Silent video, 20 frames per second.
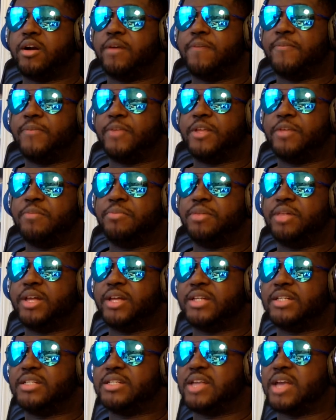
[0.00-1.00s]
he
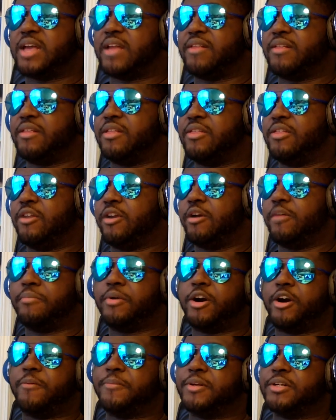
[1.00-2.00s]
placed that there on
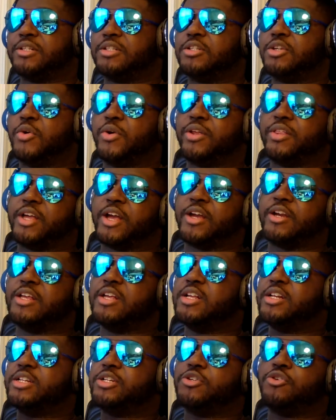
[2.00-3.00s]
purpose, knowing that
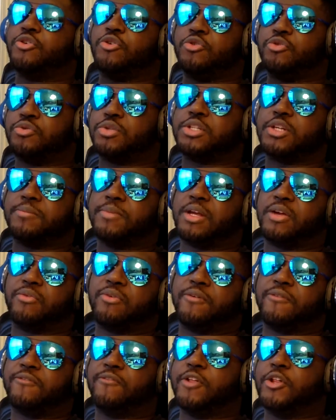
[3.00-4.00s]
she'll someday
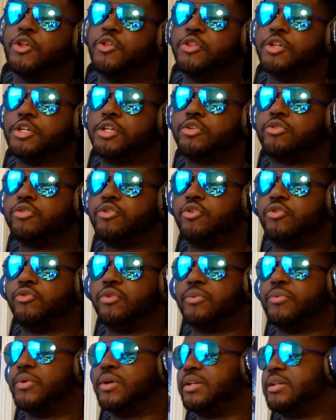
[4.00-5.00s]
reveal the truth
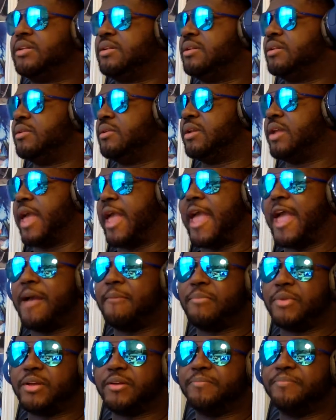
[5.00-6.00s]
of what
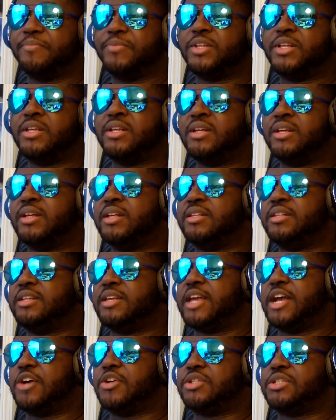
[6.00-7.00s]
happened and
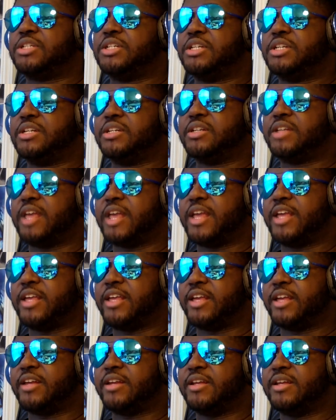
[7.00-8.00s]
see how she can
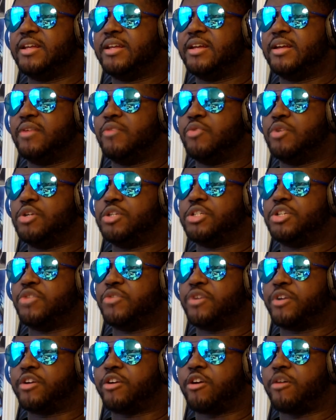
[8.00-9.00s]
take it. Will she
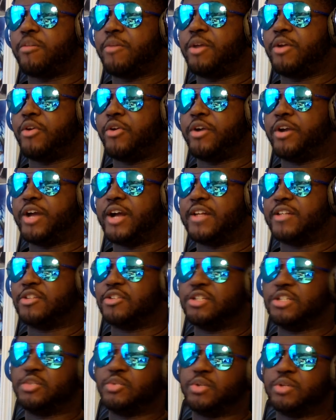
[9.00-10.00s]
overcome it or not? So
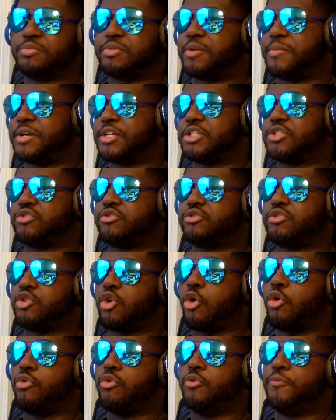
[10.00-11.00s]
this was pretty much
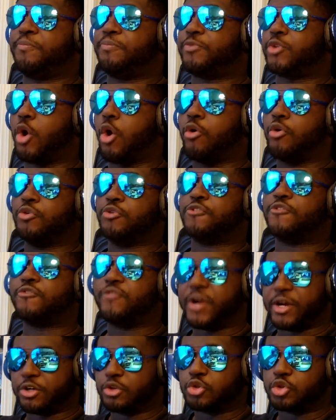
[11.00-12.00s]
Tohru, Tohru's
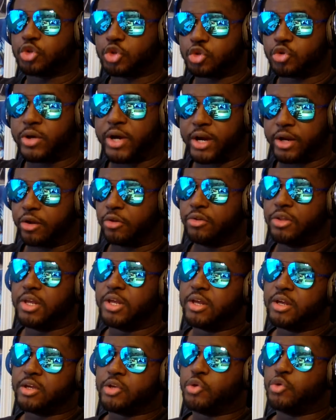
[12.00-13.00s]
final trial,
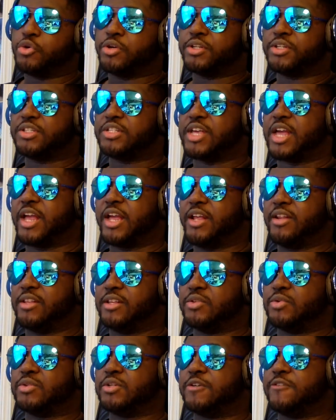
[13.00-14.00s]
you could say.
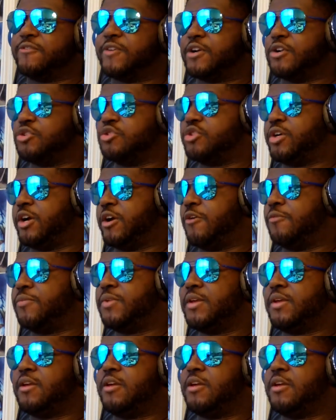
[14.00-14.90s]
This was her final trial,